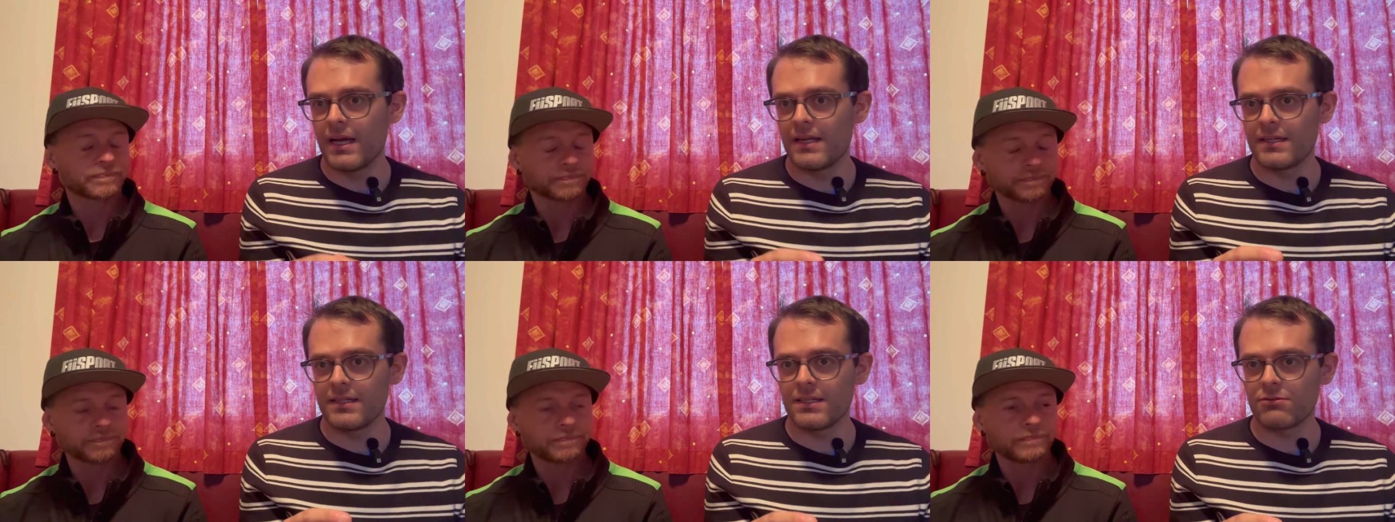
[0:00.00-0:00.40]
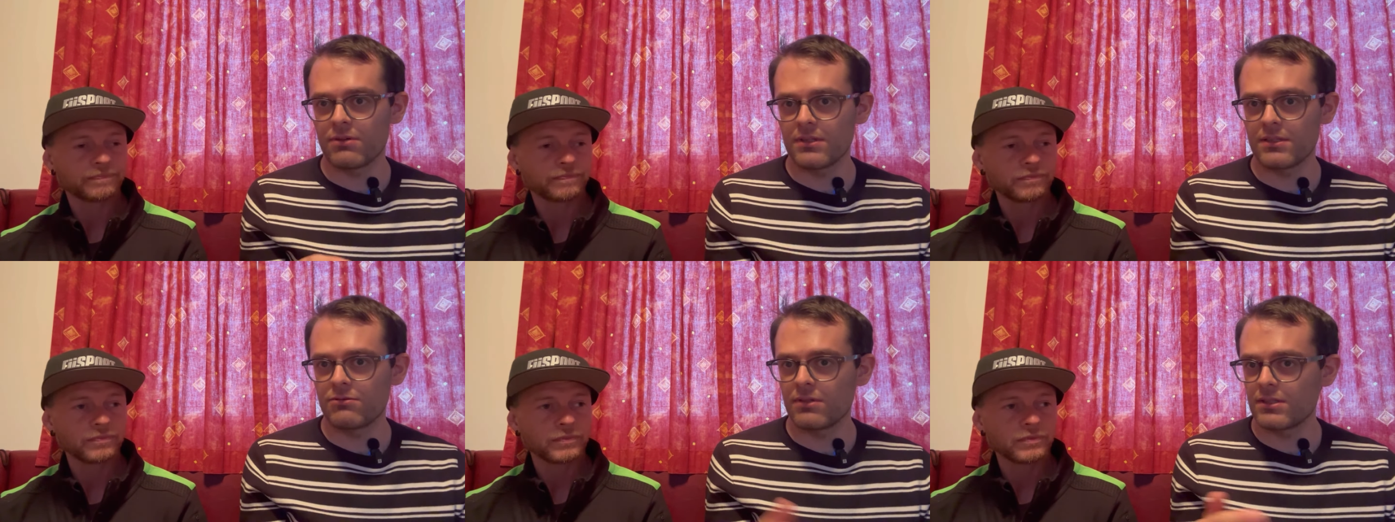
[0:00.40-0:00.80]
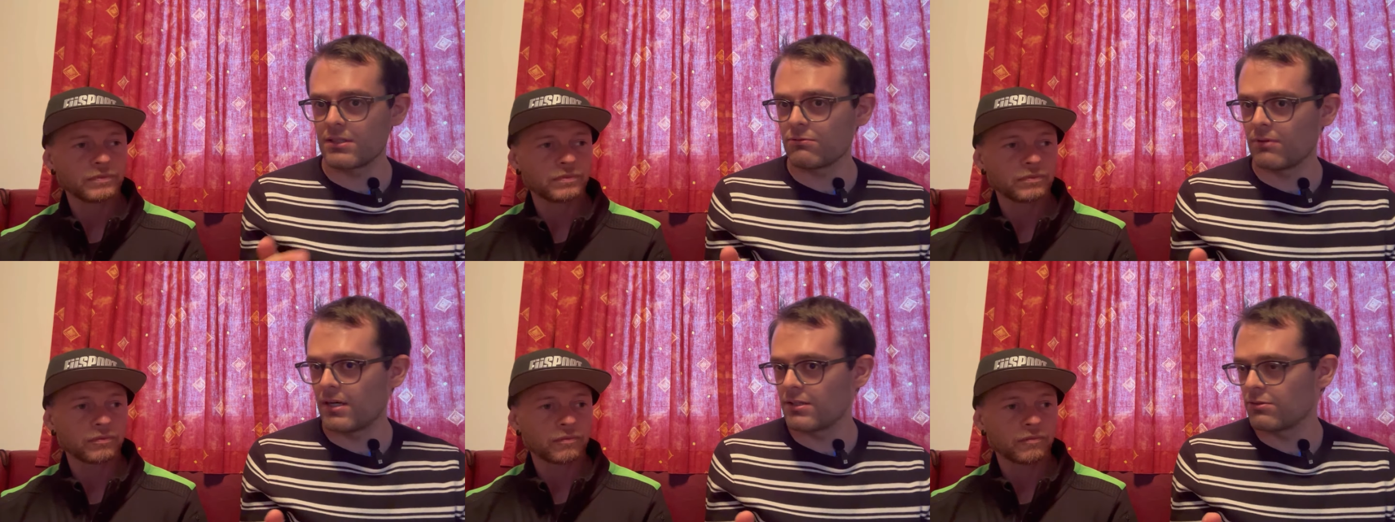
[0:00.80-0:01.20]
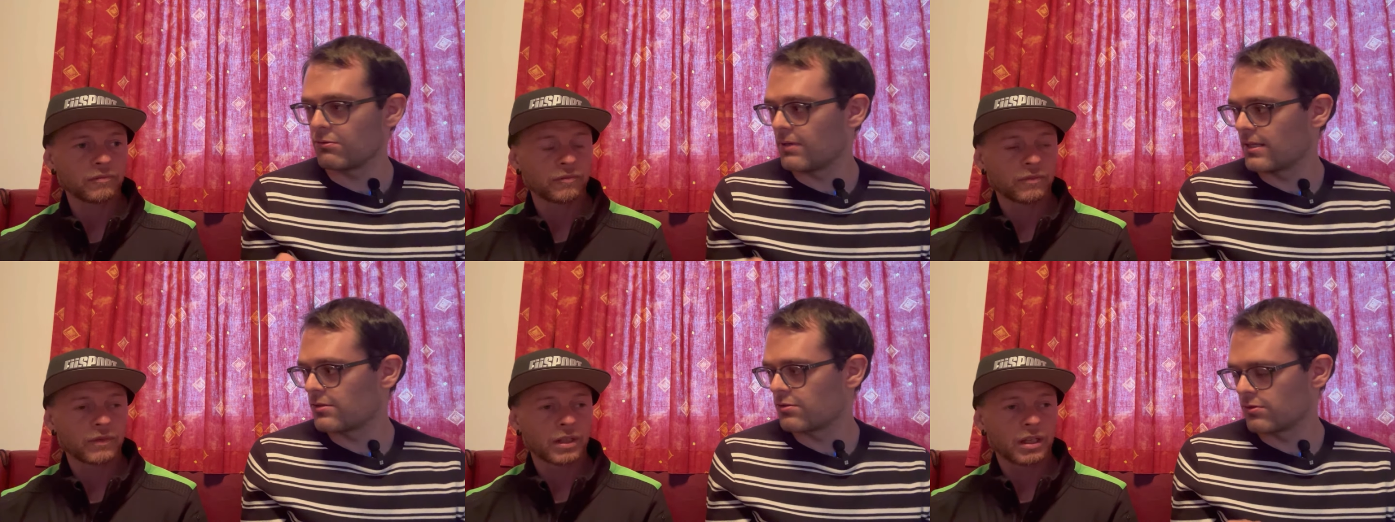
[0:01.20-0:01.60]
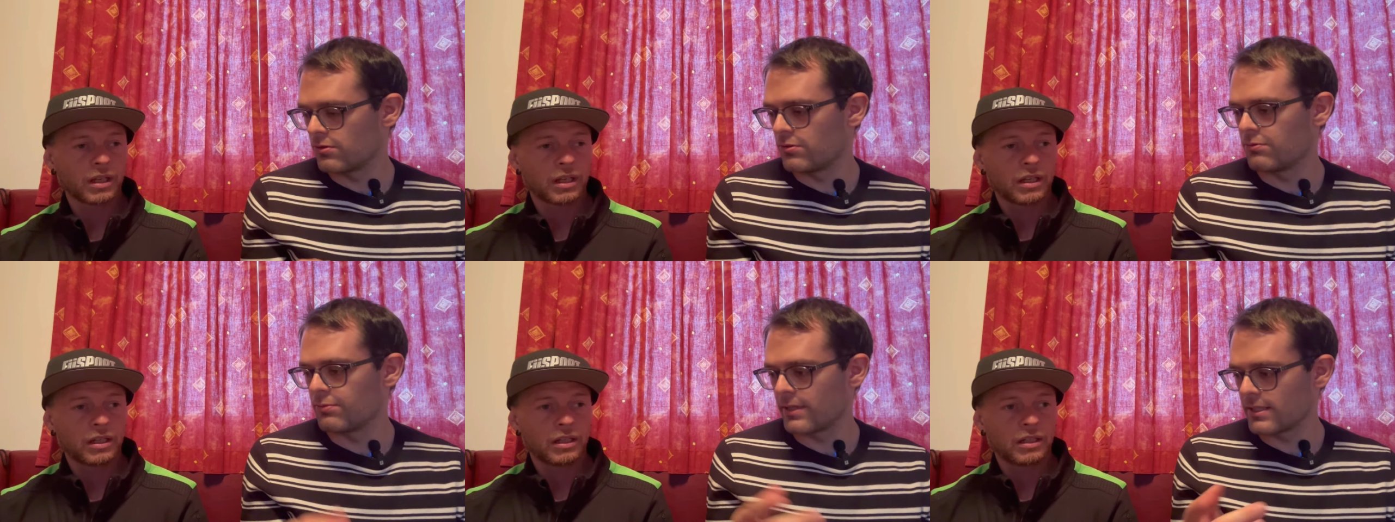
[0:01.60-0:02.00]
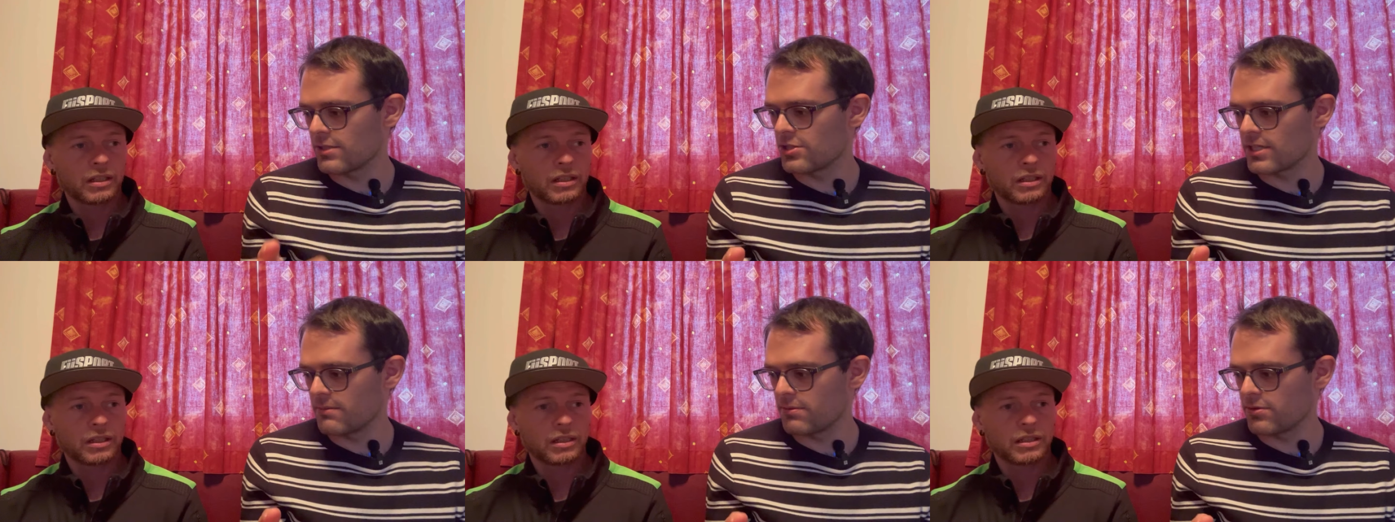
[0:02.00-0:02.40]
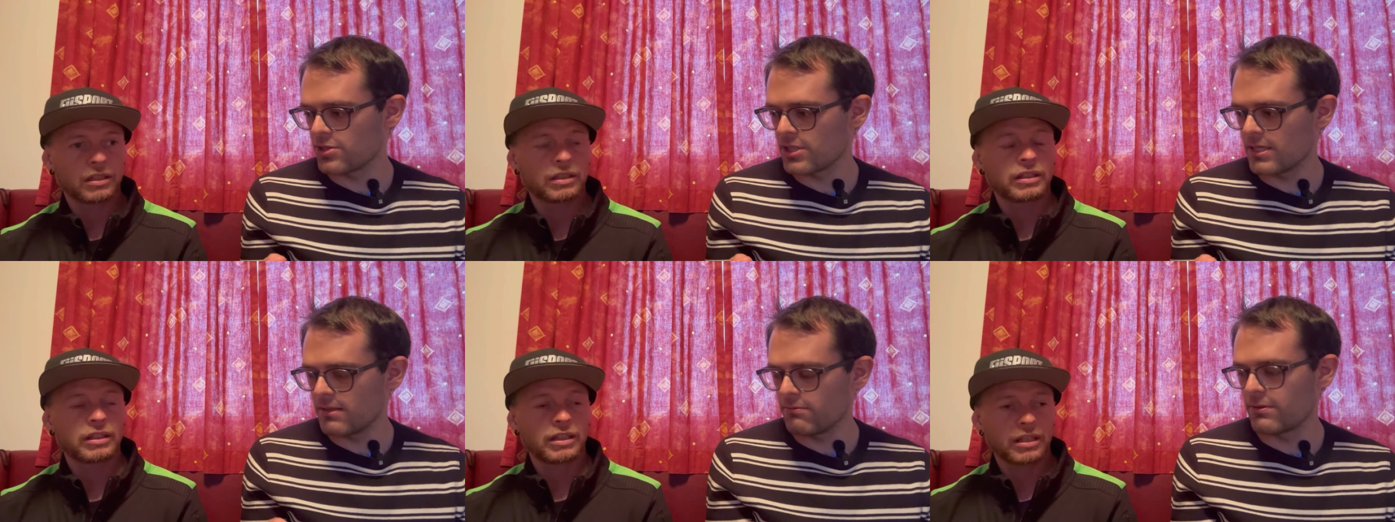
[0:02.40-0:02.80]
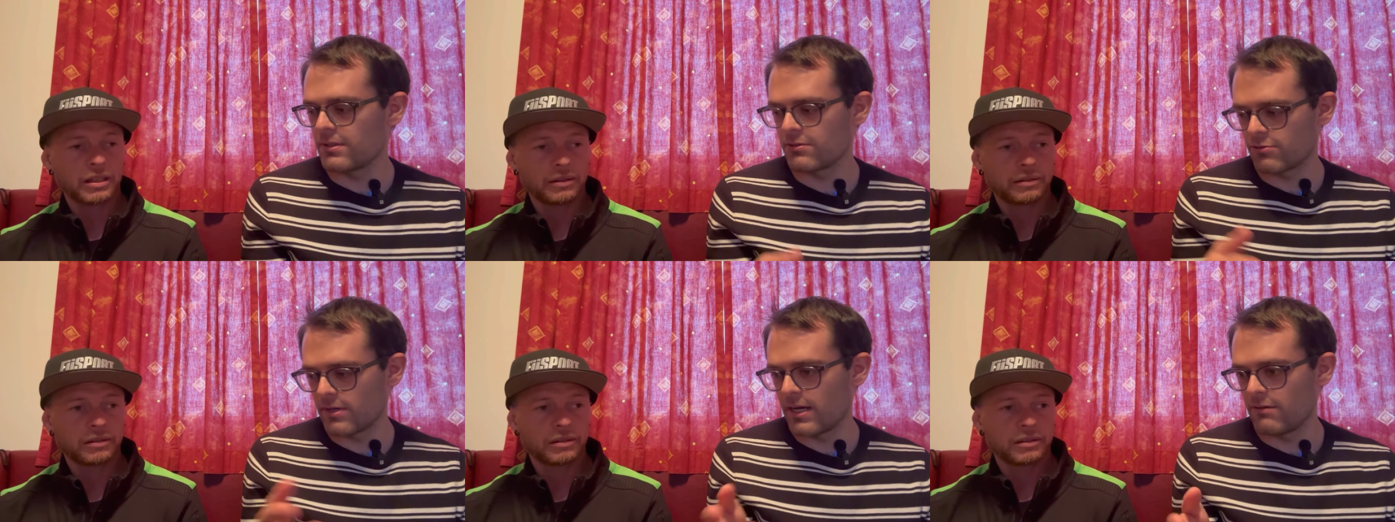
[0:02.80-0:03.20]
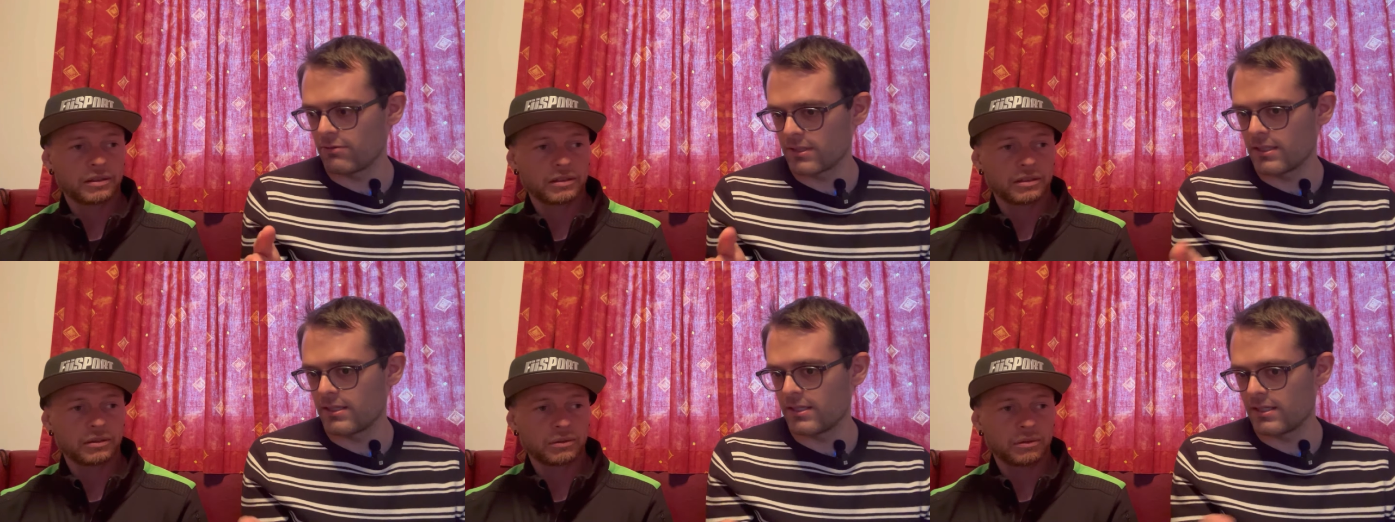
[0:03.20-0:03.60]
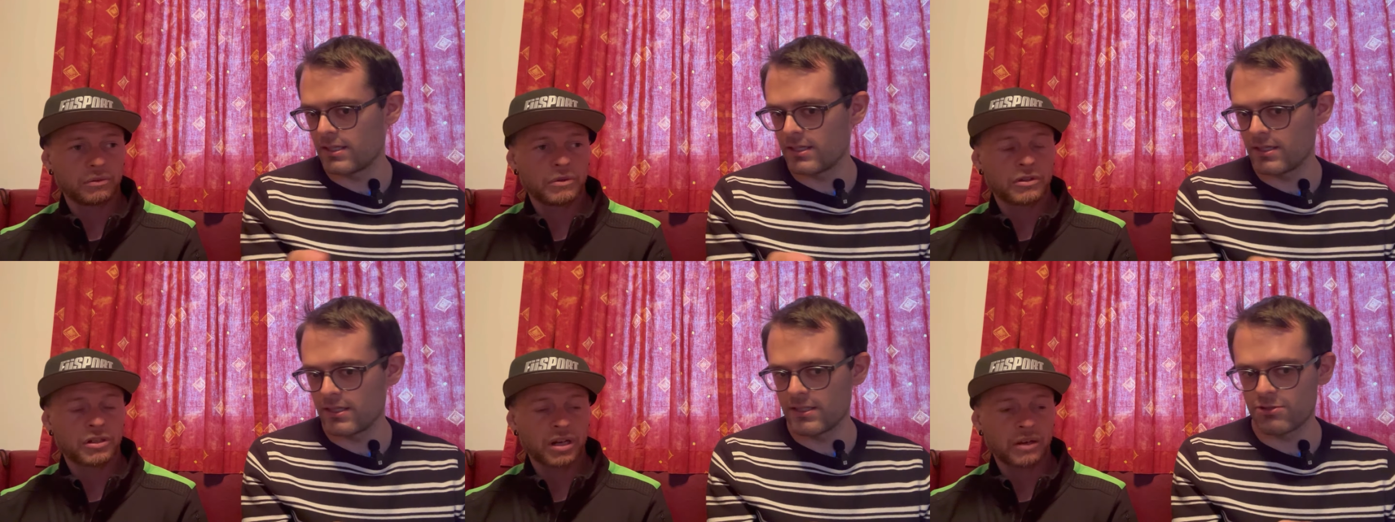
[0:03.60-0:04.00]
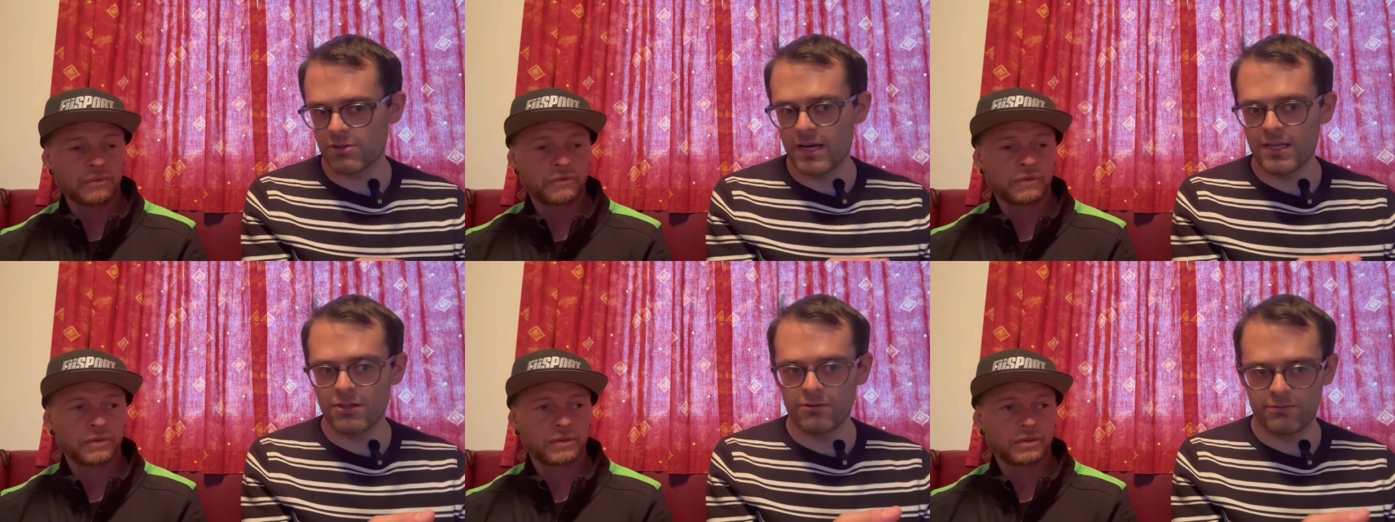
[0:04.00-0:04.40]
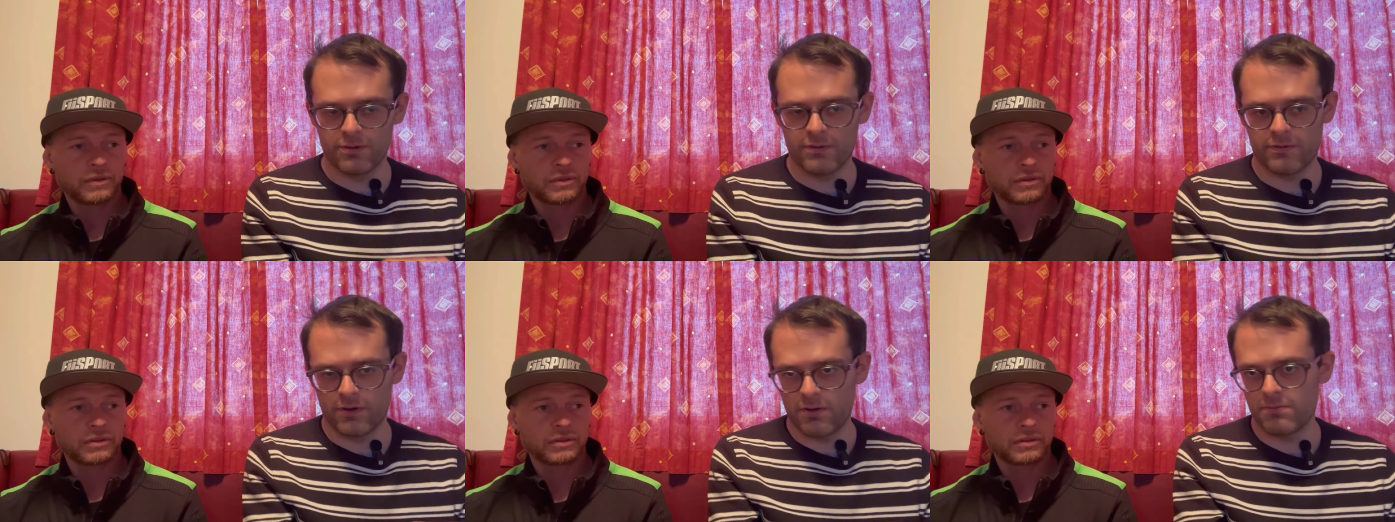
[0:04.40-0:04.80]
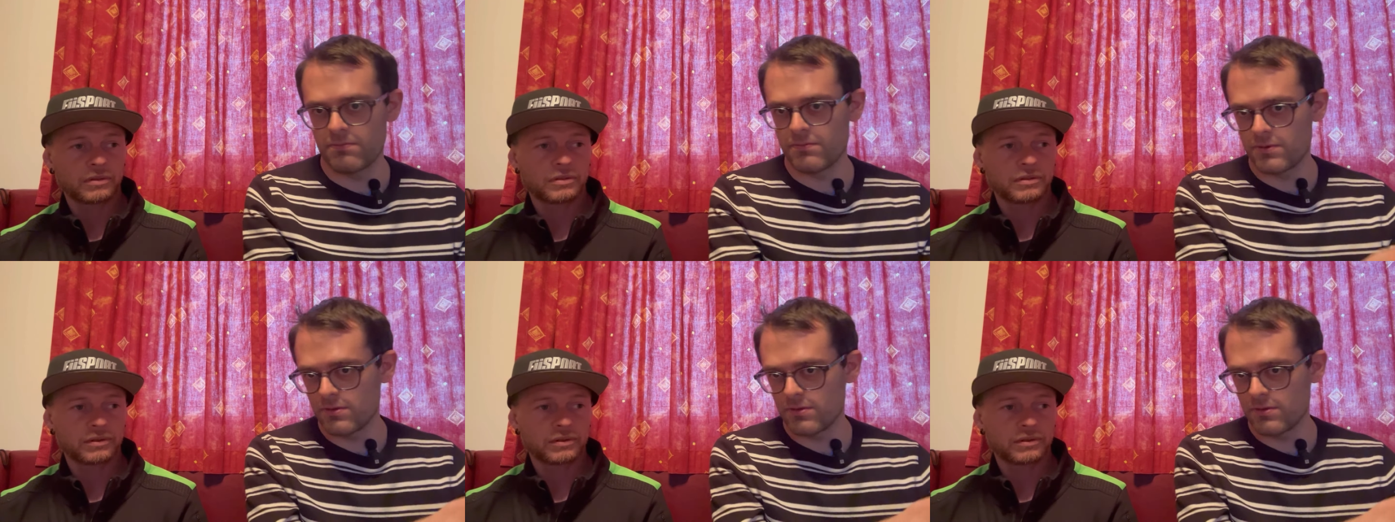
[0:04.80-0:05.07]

Speaker 1: And then in 2021, you went to British Championship with the Triumph from